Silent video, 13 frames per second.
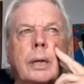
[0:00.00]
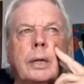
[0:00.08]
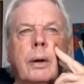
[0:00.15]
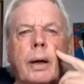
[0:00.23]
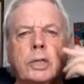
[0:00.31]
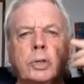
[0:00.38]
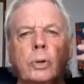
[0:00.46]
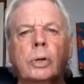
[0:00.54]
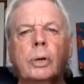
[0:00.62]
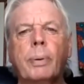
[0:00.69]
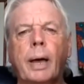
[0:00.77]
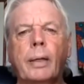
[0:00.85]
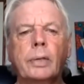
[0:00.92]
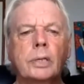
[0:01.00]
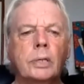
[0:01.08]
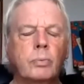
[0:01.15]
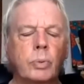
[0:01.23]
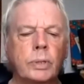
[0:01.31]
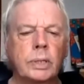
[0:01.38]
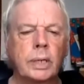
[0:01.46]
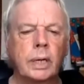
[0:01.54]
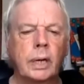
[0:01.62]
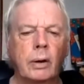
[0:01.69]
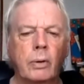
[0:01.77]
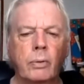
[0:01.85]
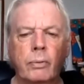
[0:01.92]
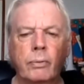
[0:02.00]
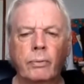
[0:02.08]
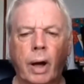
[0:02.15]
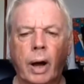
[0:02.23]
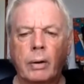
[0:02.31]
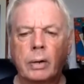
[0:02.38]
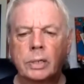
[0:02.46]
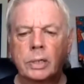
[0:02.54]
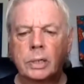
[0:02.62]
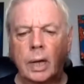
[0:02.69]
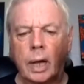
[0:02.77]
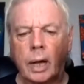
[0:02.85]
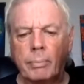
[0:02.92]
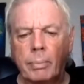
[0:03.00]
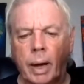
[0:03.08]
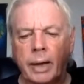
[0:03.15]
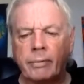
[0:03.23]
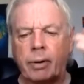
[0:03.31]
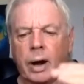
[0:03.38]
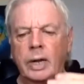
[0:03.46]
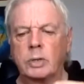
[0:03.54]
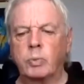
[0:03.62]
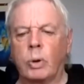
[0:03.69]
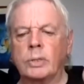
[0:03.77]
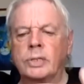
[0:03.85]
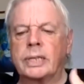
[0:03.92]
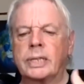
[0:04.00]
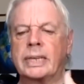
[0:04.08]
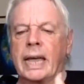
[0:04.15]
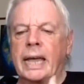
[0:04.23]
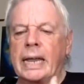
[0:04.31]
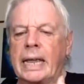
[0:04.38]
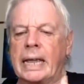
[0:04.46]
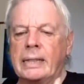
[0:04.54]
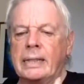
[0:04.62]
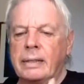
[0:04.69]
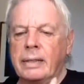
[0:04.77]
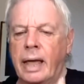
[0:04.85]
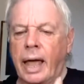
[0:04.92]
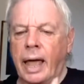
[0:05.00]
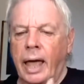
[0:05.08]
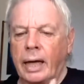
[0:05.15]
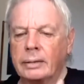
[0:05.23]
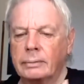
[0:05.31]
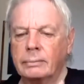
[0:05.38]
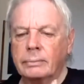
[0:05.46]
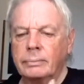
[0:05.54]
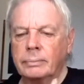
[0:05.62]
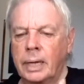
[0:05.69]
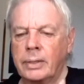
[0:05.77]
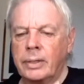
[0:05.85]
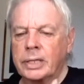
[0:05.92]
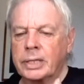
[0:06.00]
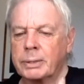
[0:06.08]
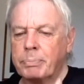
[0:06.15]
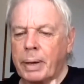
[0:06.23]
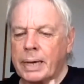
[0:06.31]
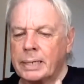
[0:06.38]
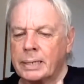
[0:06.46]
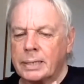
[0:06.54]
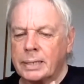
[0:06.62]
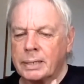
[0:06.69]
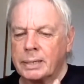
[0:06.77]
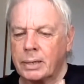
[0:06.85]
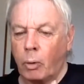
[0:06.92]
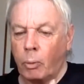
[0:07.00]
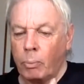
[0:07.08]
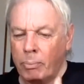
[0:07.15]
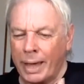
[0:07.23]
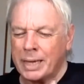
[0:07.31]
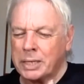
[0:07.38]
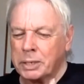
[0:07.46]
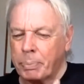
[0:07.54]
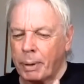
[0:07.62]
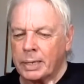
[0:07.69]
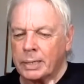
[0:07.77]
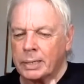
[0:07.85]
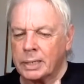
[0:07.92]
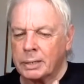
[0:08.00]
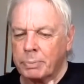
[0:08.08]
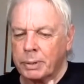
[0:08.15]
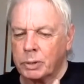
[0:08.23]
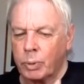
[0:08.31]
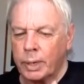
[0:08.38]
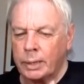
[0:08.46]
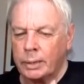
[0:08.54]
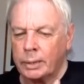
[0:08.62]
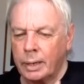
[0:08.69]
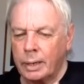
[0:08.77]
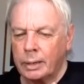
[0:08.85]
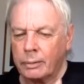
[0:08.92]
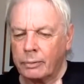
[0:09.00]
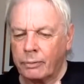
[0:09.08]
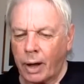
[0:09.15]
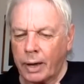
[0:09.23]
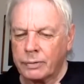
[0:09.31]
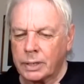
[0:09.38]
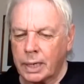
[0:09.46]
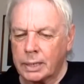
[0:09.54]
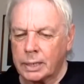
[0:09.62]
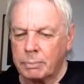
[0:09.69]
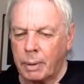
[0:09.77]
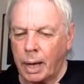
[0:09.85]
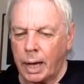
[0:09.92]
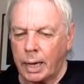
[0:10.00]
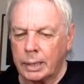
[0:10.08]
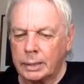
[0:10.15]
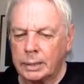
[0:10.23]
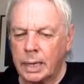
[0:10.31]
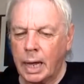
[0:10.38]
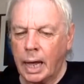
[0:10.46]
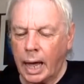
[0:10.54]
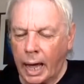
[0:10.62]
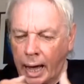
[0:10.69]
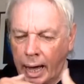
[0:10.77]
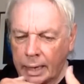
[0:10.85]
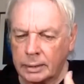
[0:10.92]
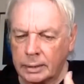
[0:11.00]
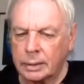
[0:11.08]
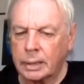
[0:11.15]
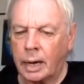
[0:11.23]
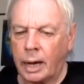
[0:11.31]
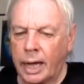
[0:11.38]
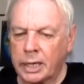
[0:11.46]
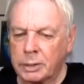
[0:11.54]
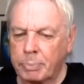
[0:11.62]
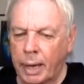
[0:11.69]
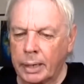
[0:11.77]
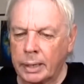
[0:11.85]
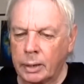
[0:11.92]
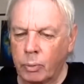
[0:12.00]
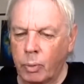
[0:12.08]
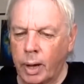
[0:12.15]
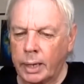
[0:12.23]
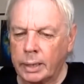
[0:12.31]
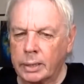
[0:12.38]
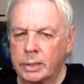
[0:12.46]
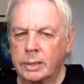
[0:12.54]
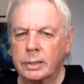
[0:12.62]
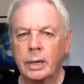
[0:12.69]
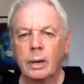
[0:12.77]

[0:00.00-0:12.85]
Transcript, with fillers: you know, I talk about this Wetiko virus, uh, mind virus, wants to get in there in the spaces or make spaces between the five sense mind and uh, expanded awareness.